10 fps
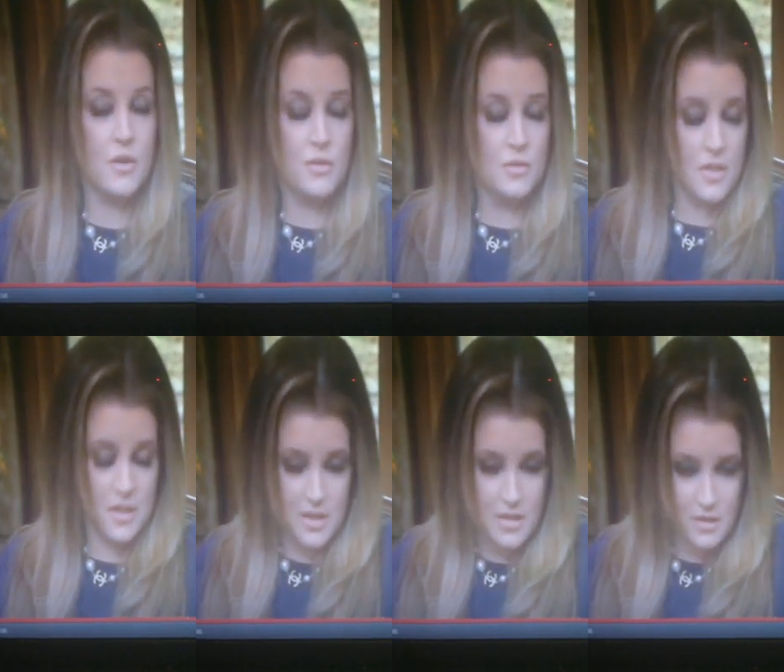Said, how are you?
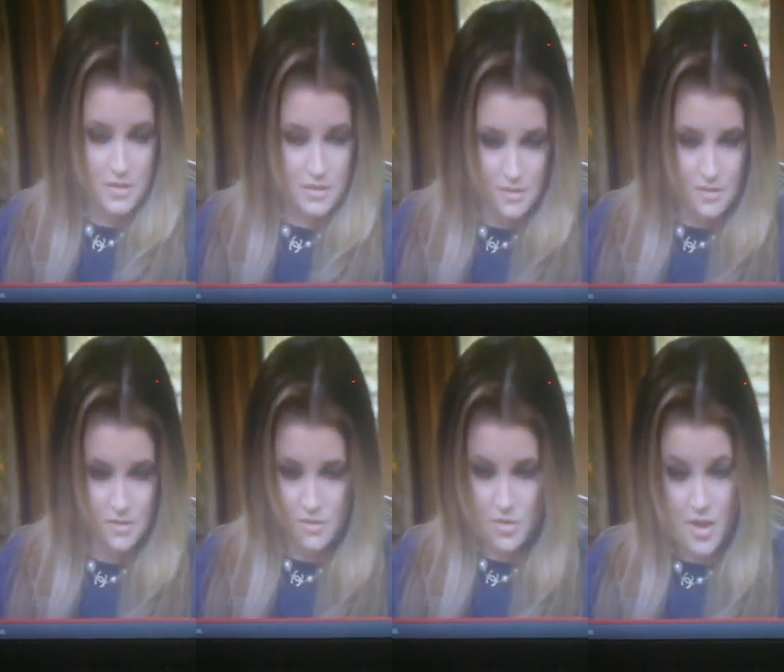Can I
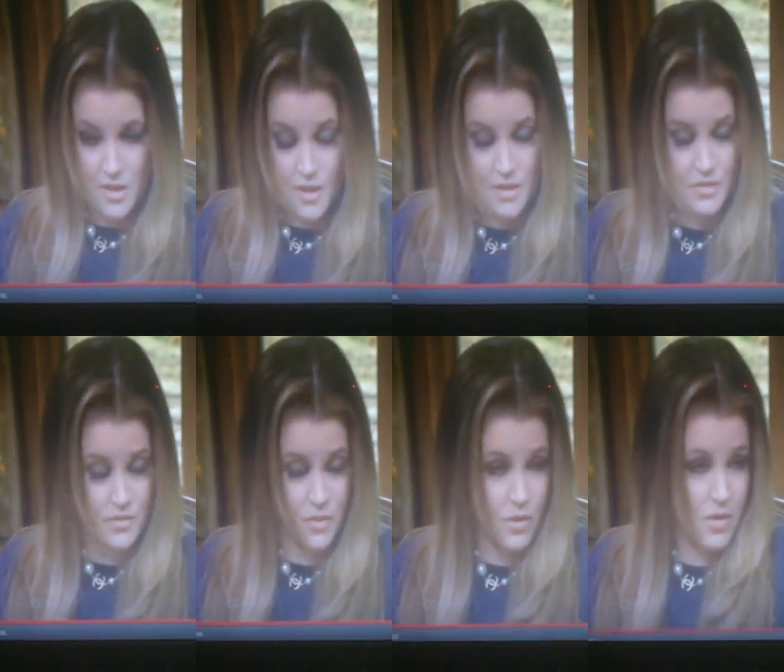try to make a
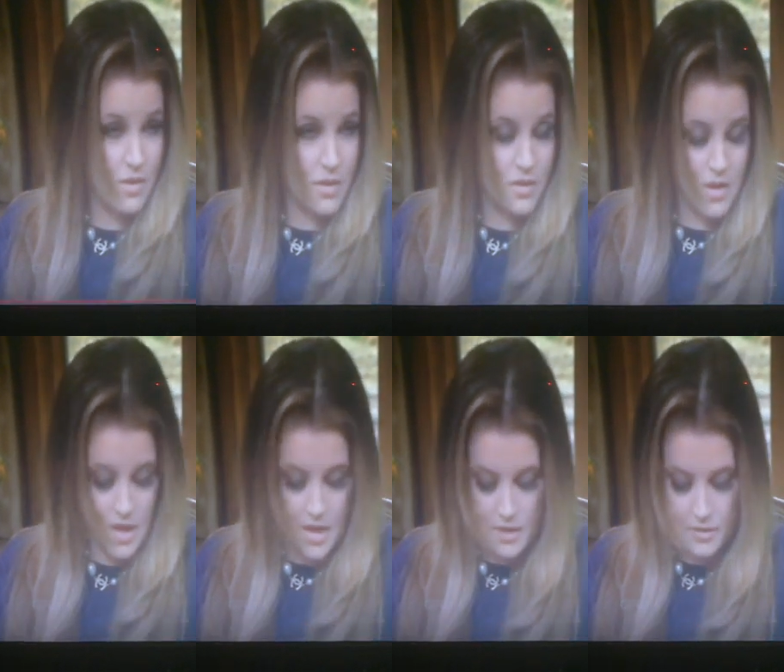phone call? You know,
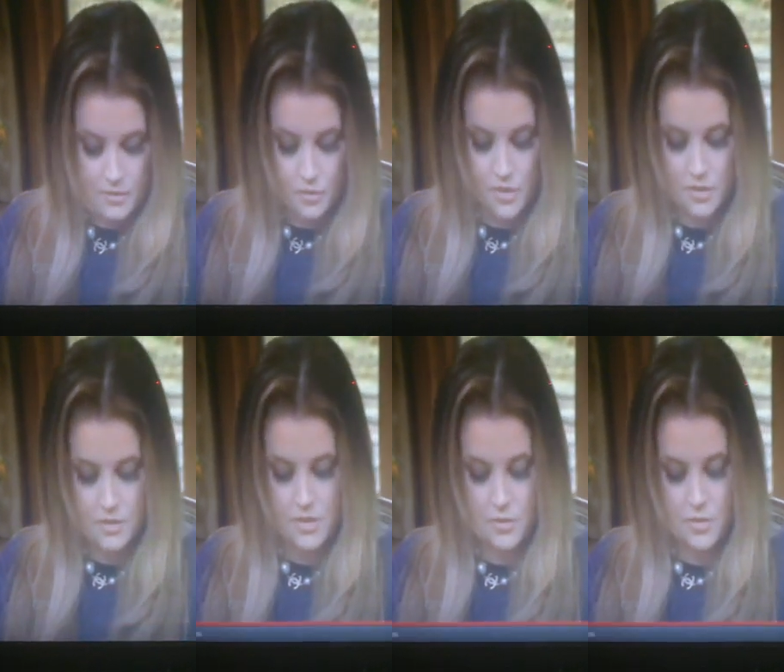I
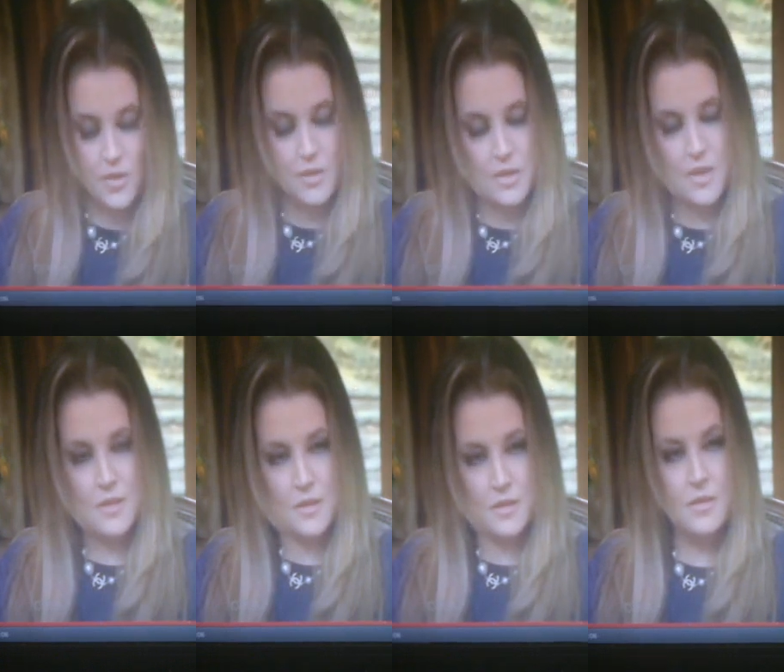really did regret that I
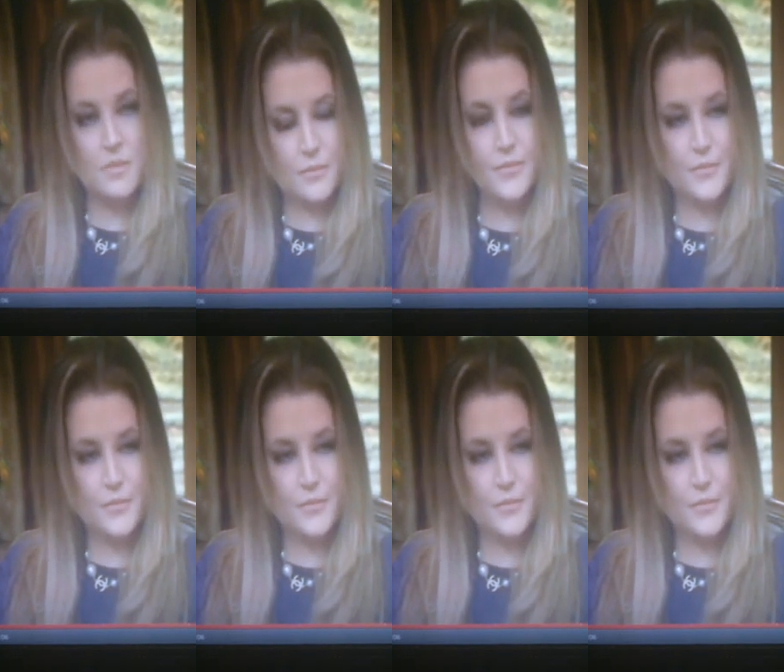didn't.